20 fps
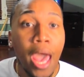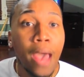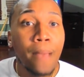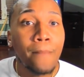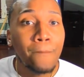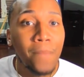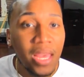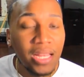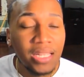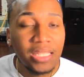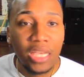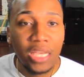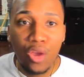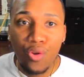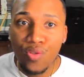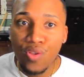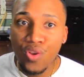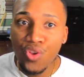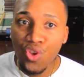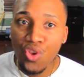Me,
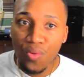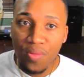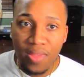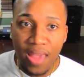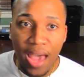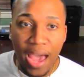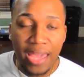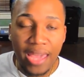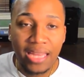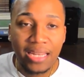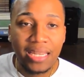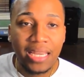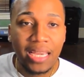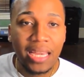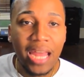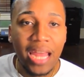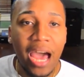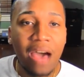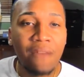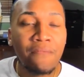Terrence, and Josiah
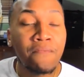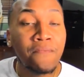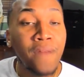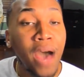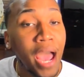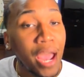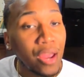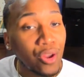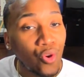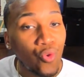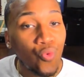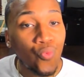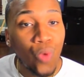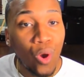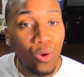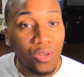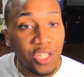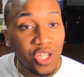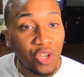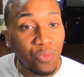did our final
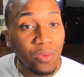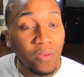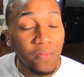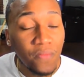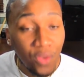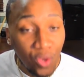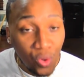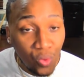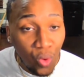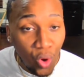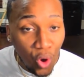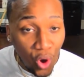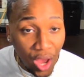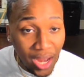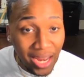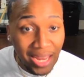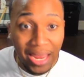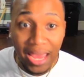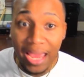roast and review on it.